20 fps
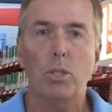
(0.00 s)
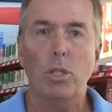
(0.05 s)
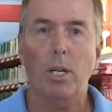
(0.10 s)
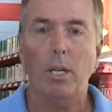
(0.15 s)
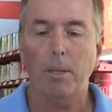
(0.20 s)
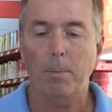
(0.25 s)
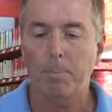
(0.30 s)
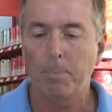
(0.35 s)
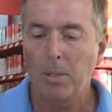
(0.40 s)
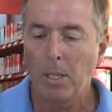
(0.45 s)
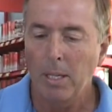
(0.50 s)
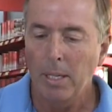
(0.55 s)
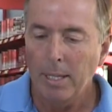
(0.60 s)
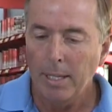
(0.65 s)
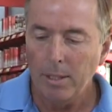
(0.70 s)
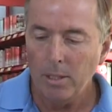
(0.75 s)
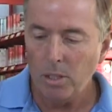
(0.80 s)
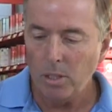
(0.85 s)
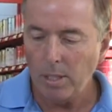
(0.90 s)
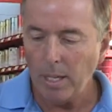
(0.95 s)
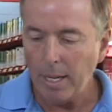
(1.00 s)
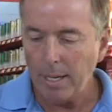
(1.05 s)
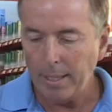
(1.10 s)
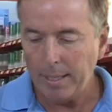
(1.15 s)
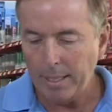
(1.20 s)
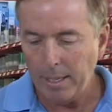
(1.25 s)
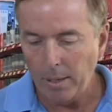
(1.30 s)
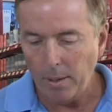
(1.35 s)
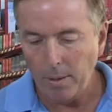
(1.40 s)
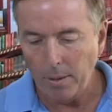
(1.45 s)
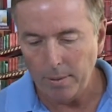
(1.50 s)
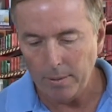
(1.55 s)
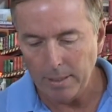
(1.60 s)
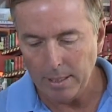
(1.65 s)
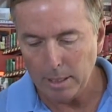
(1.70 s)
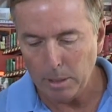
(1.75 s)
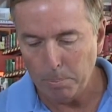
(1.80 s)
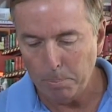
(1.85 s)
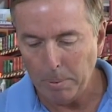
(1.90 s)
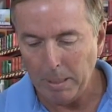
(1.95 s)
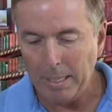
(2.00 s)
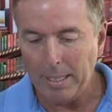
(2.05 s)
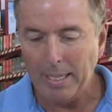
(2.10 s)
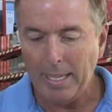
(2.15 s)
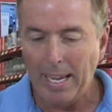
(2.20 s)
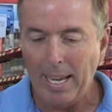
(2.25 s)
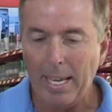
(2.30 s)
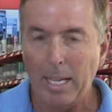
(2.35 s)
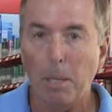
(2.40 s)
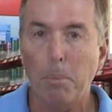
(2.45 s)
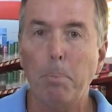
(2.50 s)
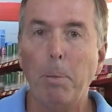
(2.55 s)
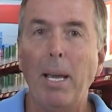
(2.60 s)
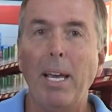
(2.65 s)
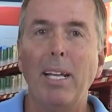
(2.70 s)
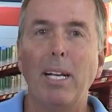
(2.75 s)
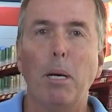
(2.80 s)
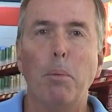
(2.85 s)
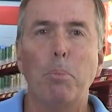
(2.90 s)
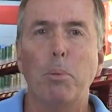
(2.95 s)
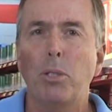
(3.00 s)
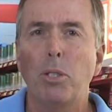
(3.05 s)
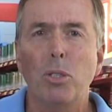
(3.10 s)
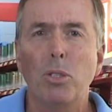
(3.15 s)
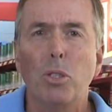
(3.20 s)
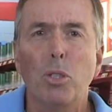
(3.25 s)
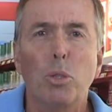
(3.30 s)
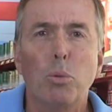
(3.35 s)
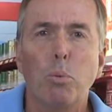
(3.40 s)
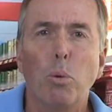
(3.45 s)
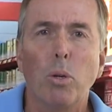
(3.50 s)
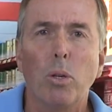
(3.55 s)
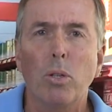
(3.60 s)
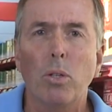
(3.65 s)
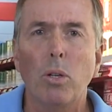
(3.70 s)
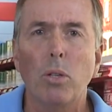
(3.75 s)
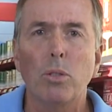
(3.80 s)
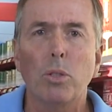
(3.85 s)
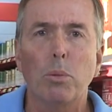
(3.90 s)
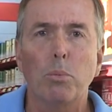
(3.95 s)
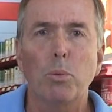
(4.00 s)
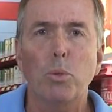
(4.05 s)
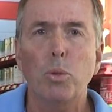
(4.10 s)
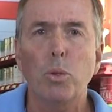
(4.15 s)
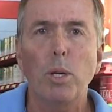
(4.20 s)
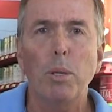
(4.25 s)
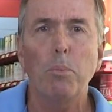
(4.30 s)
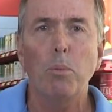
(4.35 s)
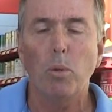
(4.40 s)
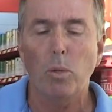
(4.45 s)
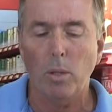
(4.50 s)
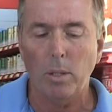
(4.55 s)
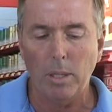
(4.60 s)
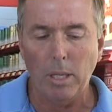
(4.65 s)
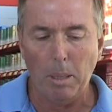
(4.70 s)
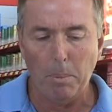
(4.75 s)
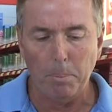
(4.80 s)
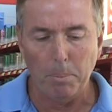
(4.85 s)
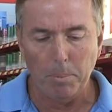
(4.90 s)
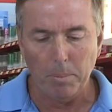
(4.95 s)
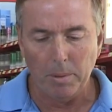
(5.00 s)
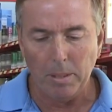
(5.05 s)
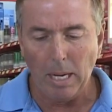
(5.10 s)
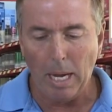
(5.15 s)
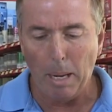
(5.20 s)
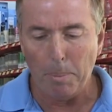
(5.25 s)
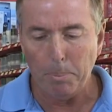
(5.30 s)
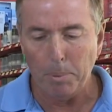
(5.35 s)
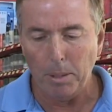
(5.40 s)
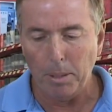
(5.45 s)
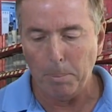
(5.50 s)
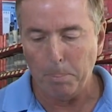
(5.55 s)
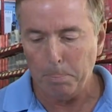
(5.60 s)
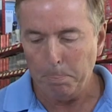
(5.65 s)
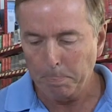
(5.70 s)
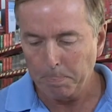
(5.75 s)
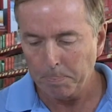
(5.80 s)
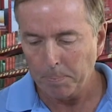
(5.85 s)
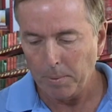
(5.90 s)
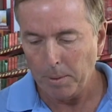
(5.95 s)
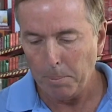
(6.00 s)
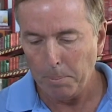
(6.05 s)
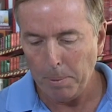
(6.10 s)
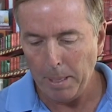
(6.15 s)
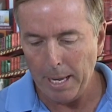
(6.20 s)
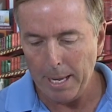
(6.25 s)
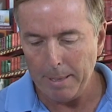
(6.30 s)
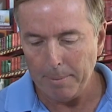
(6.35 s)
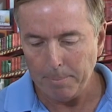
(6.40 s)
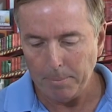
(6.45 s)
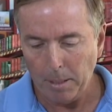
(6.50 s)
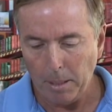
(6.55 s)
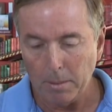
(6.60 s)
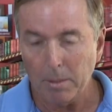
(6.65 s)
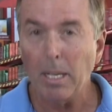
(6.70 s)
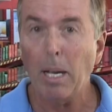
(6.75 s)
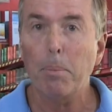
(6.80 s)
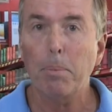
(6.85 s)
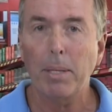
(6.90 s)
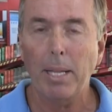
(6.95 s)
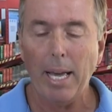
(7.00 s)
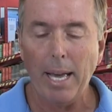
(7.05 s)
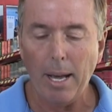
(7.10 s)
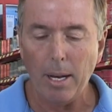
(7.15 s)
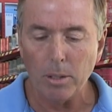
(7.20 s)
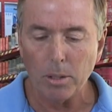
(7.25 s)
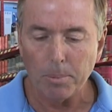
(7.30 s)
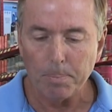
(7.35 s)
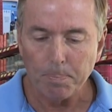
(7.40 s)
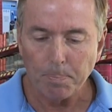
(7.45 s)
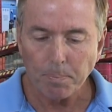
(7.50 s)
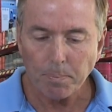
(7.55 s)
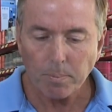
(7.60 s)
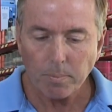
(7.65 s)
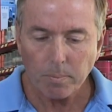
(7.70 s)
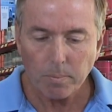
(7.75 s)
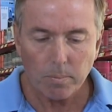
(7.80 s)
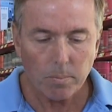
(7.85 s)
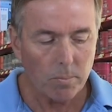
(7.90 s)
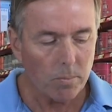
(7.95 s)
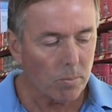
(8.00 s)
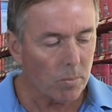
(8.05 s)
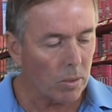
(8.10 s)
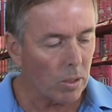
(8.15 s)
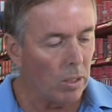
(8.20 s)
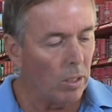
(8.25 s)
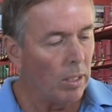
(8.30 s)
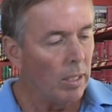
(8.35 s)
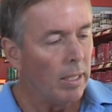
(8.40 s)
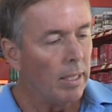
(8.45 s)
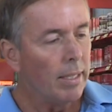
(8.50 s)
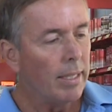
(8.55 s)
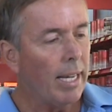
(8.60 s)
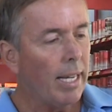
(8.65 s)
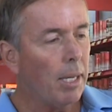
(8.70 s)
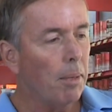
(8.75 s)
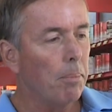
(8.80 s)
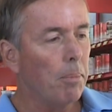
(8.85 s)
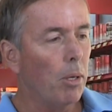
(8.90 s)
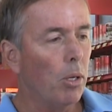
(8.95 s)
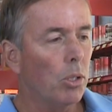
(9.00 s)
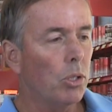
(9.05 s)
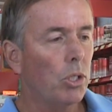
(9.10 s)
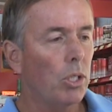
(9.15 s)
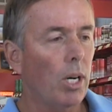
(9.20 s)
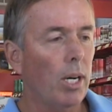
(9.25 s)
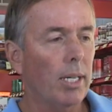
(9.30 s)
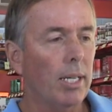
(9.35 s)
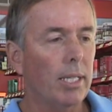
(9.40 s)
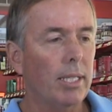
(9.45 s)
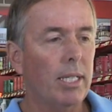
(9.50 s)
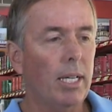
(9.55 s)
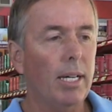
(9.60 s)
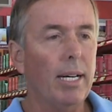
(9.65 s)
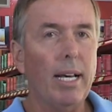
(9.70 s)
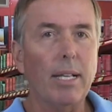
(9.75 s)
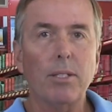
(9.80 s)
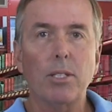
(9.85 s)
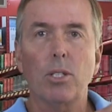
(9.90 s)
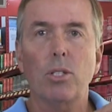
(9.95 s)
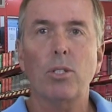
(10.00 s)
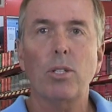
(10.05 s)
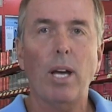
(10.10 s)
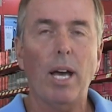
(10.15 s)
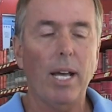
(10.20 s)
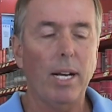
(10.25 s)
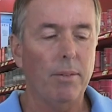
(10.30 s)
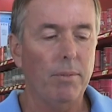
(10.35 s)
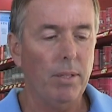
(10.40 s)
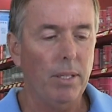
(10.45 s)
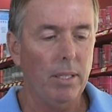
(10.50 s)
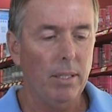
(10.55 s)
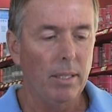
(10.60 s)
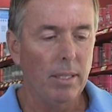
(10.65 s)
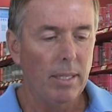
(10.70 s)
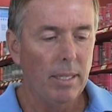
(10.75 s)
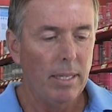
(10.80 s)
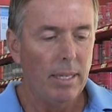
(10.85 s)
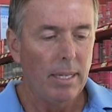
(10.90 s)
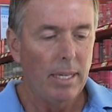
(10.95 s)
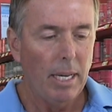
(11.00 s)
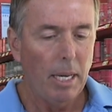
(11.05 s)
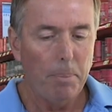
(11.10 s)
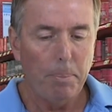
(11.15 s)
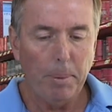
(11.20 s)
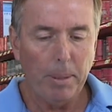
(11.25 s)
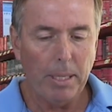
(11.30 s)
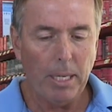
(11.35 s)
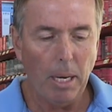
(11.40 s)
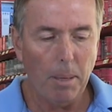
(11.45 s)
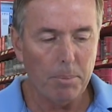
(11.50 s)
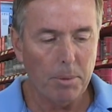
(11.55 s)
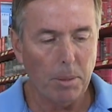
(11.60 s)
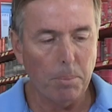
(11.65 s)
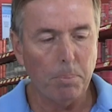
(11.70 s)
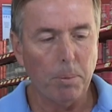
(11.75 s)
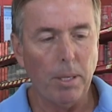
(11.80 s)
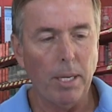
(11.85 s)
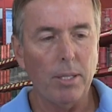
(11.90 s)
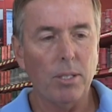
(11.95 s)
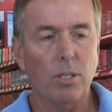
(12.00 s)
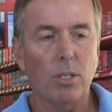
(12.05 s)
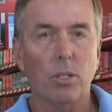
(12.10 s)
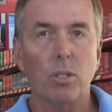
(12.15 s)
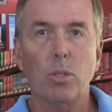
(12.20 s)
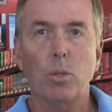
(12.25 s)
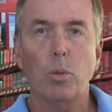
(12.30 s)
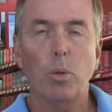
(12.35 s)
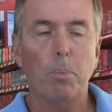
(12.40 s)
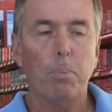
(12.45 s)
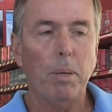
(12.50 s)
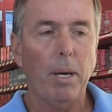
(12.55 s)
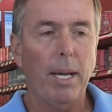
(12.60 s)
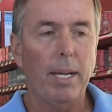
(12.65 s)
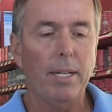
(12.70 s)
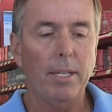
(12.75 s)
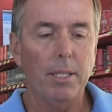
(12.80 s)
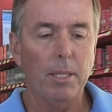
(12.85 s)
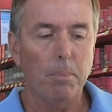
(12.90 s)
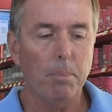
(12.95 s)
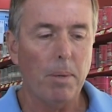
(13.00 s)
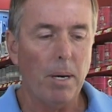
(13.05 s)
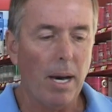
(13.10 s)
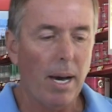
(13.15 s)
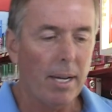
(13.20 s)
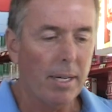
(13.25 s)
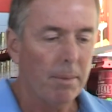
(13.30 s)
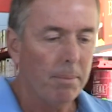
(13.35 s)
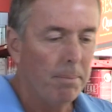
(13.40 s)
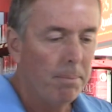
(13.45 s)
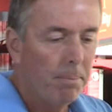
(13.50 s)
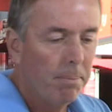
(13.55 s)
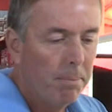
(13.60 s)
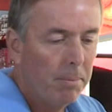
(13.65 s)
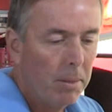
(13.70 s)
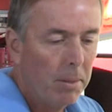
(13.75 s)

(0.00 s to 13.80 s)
jug. Instead of carrying this big can of paint up when you're just working on some trim work up top of the paint, top of the house, take a milk jug and cut out the side of it. It becomes a place to store paint in the bottom,